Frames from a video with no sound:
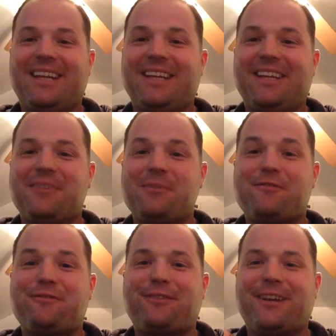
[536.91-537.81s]
I think that would be
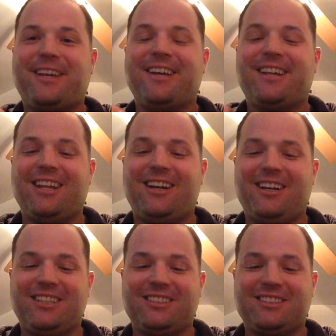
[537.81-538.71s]
freaking
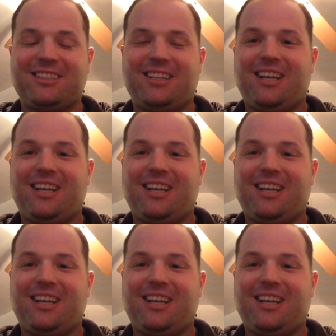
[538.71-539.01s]
hilarious.